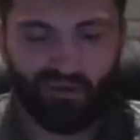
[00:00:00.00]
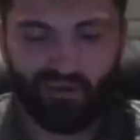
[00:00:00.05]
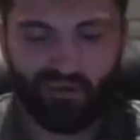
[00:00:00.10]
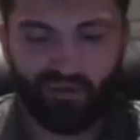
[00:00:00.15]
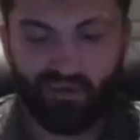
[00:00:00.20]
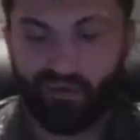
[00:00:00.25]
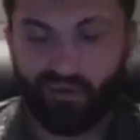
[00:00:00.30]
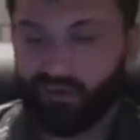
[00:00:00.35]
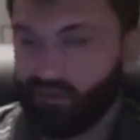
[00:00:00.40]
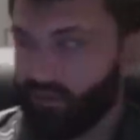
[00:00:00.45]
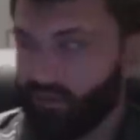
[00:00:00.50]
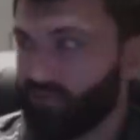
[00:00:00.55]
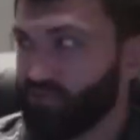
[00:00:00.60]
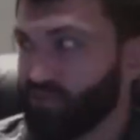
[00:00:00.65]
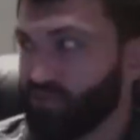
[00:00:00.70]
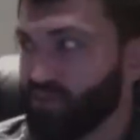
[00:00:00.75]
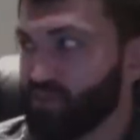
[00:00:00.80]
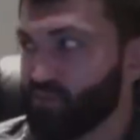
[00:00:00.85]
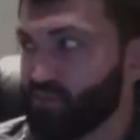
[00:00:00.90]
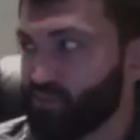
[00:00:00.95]
In
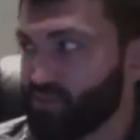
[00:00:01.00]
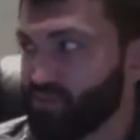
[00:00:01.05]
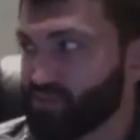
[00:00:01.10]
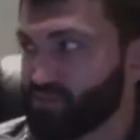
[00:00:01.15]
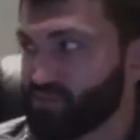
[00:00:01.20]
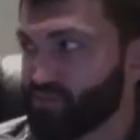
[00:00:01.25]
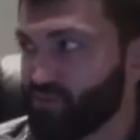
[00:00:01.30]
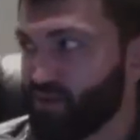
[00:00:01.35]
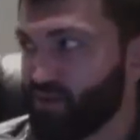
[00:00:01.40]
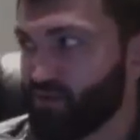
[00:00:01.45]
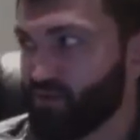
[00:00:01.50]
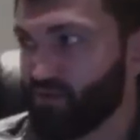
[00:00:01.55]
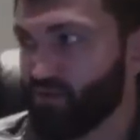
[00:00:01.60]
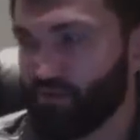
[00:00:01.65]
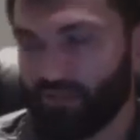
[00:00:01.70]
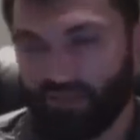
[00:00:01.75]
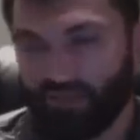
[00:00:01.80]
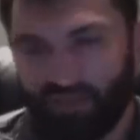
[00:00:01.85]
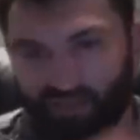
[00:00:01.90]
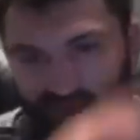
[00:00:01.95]
Philippines,
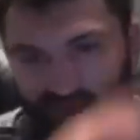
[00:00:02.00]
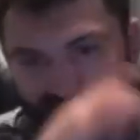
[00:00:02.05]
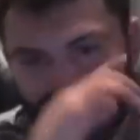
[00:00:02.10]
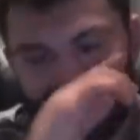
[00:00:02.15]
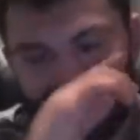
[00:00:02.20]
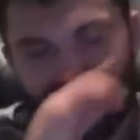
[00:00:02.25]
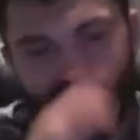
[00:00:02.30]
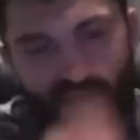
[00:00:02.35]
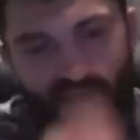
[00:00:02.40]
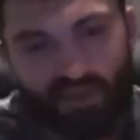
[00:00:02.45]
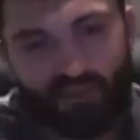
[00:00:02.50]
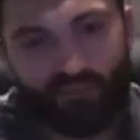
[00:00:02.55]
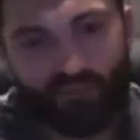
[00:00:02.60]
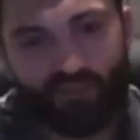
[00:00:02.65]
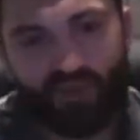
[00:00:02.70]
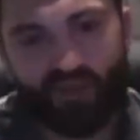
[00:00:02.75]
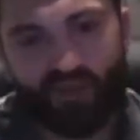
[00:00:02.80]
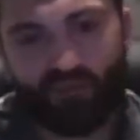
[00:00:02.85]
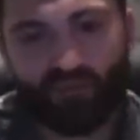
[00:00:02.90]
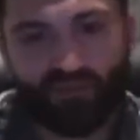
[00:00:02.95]
probably
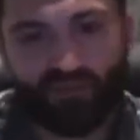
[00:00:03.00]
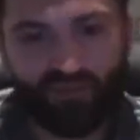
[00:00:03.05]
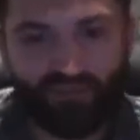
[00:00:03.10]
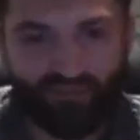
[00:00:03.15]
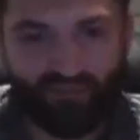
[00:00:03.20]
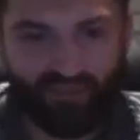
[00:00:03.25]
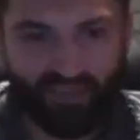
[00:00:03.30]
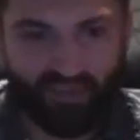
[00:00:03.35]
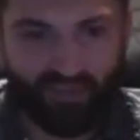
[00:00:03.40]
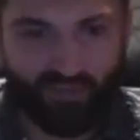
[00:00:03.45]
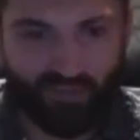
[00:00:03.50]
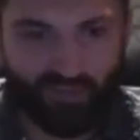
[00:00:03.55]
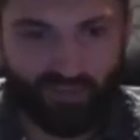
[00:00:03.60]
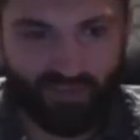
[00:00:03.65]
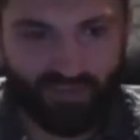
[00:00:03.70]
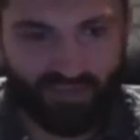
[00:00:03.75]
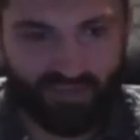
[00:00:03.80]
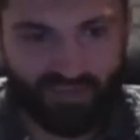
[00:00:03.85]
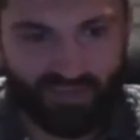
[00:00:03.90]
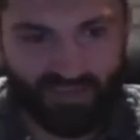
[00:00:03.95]
in
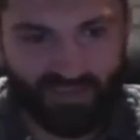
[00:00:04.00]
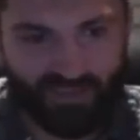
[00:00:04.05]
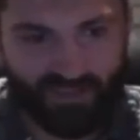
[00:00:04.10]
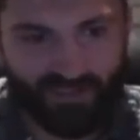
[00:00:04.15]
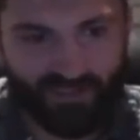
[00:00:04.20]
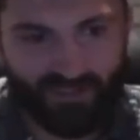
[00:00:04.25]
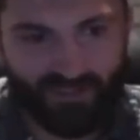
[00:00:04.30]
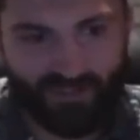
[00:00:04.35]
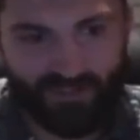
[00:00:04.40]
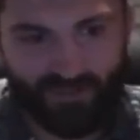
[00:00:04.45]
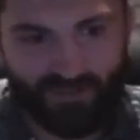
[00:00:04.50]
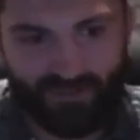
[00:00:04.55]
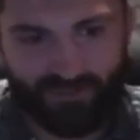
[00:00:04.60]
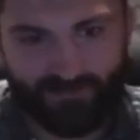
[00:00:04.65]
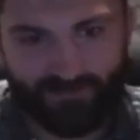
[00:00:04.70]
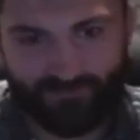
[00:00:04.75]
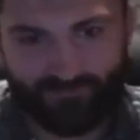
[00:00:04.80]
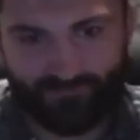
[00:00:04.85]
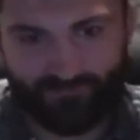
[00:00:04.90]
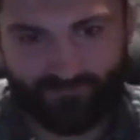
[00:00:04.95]
Philippines,
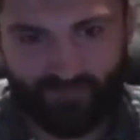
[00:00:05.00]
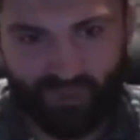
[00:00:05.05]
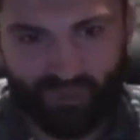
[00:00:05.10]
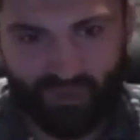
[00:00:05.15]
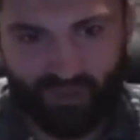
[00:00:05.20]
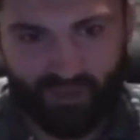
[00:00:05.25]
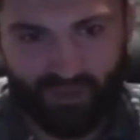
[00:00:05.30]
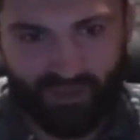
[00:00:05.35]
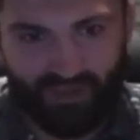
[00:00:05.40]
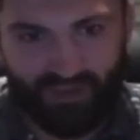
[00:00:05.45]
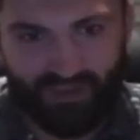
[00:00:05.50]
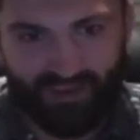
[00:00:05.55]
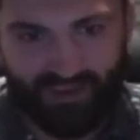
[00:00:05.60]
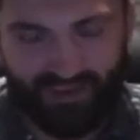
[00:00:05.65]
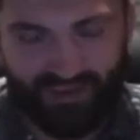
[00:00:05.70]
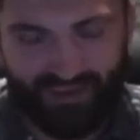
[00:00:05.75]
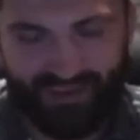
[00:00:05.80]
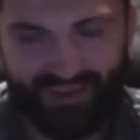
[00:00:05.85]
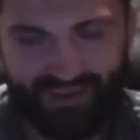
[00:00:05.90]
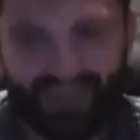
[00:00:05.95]
and
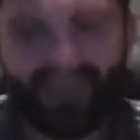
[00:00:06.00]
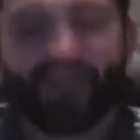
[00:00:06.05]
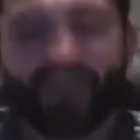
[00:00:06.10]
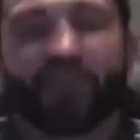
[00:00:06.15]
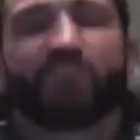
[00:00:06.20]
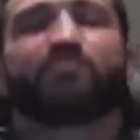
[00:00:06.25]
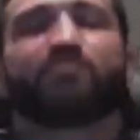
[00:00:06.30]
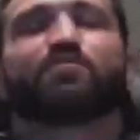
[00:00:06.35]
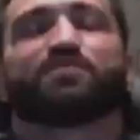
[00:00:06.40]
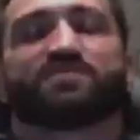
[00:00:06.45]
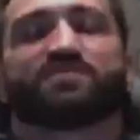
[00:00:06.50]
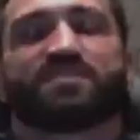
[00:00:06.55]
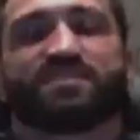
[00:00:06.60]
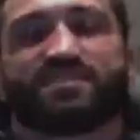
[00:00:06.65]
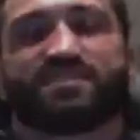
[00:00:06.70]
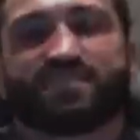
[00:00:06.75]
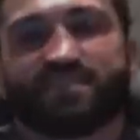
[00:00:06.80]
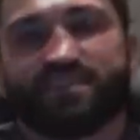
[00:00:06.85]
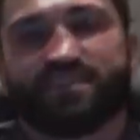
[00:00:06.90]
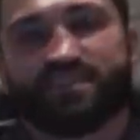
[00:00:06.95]
for
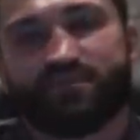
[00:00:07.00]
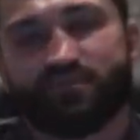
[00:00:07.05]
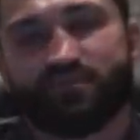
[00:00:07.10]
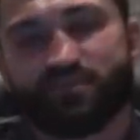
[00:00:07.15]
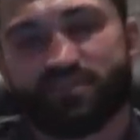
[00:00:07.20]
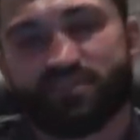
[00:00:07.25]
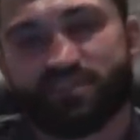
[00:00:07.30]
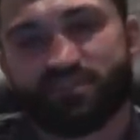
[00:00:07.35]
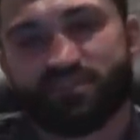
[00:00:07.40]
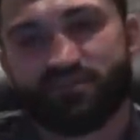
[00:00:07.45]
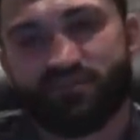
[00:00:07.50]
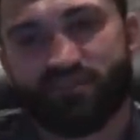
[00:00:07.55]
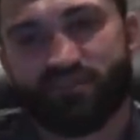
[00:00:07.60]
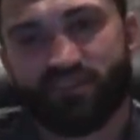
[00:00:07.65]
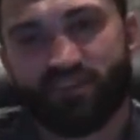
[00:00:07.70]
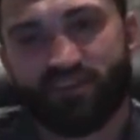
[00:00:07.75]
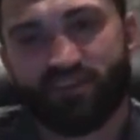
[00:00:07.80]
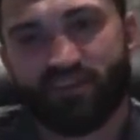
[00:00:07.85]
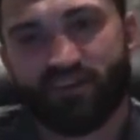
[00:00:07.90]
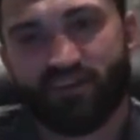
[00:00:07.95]
this
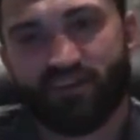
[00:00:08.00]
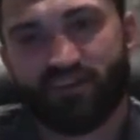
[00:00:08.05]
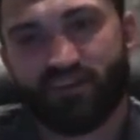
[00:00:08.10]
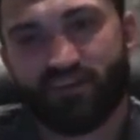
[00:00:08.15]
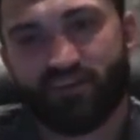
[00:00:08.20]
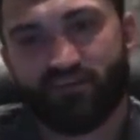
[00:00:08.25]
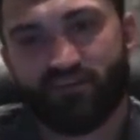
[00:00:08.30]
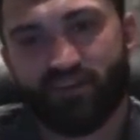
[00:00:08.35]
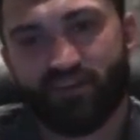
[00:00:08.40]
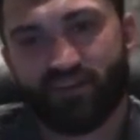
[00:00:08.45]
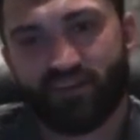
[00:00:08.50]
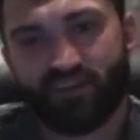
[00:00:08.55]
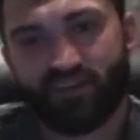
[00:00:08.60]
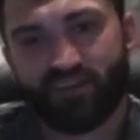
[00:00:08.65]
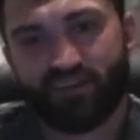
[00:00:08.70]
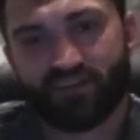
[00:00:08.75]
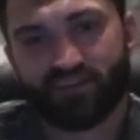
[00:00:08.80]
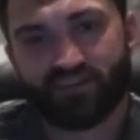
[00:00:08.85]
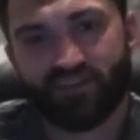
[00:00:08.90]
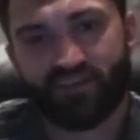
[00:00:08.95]
fight
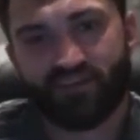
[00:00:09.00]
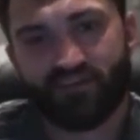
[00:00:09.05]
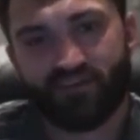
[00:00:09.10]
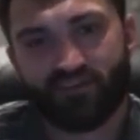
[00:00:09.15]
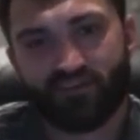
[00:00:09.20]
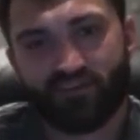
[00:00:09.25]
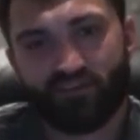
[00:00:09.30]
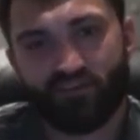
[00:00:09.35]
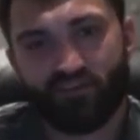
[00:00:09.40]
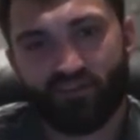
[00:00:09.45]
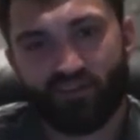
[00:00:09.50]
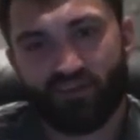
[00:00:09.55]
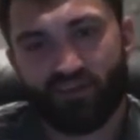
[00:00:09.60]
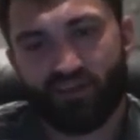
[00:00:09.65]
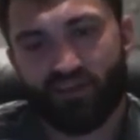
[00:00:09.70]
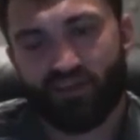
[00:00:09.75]
against Devin Cole.